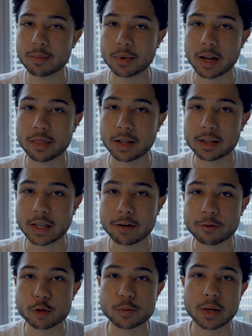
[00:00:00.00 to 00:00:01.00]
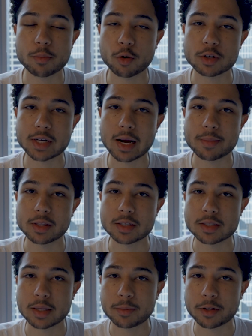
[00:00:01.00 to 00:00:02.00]
but I think that if you spend more time in the
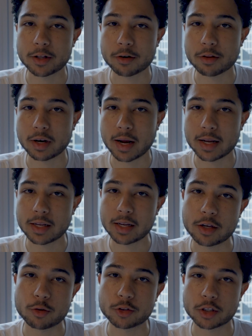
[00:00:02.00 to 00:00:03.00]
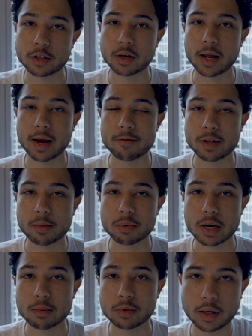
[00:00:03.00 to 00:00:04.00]
simulator than I you shouldn't have that
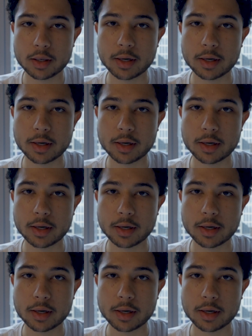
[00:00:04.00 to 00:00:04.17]
problem.